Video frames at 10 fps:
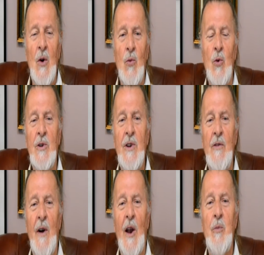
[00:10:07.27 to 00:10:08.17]
will
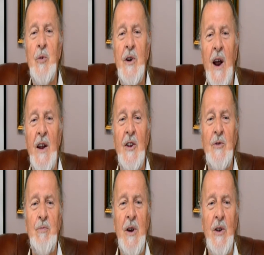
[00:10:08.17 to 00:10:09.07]
develop greater
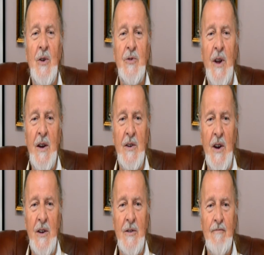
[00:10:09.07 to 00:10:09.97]
speed of
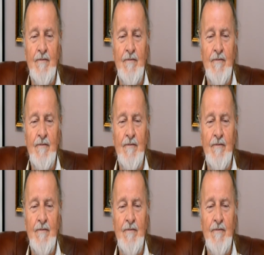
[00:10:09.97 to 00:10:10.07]
technique.